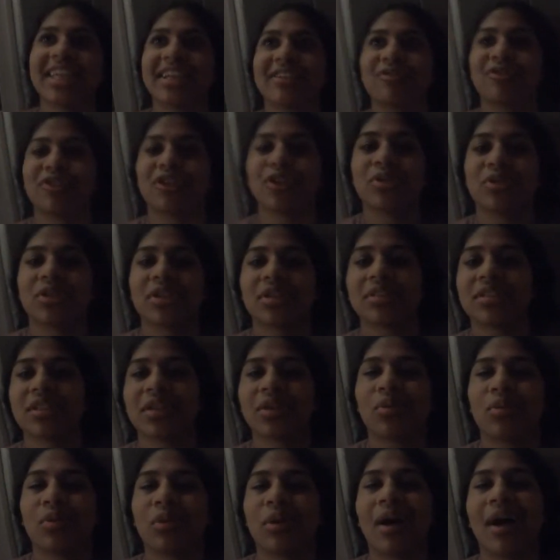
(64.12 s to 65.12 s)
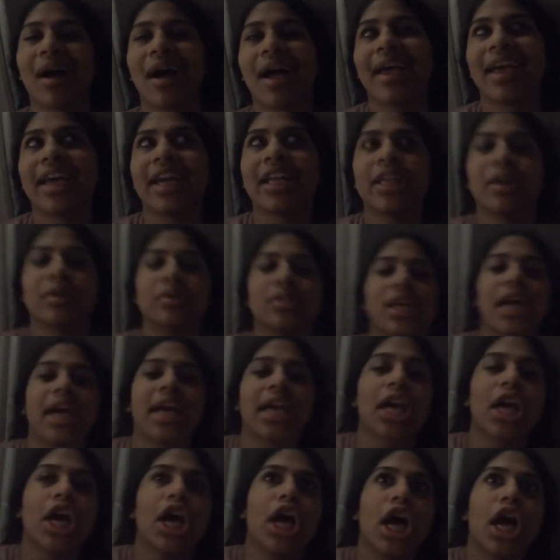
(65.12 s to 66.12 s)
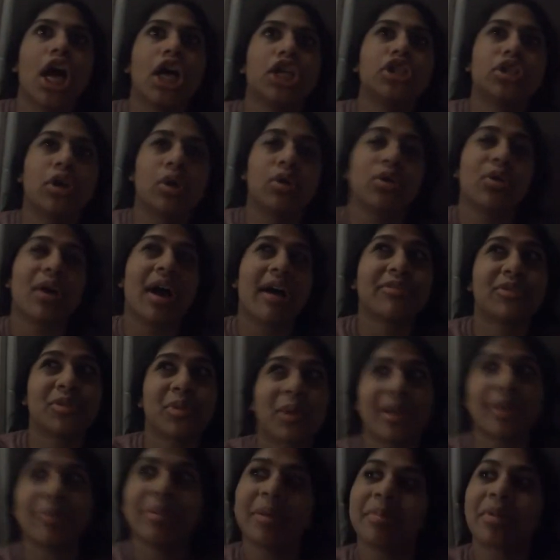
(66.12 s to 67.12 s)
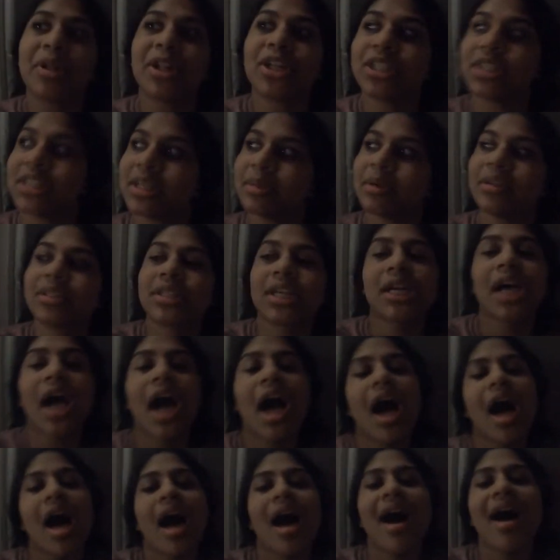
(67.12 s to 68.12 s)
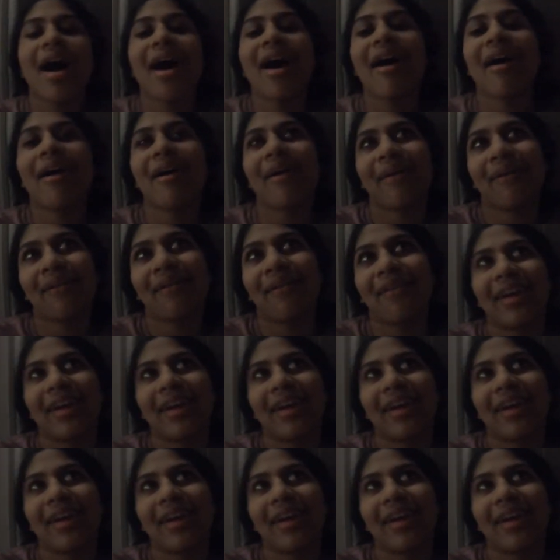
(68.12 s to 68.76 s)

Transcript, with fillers: confused. I was like, why? And he was like, don't you have 20 people on your team? I was like, oh.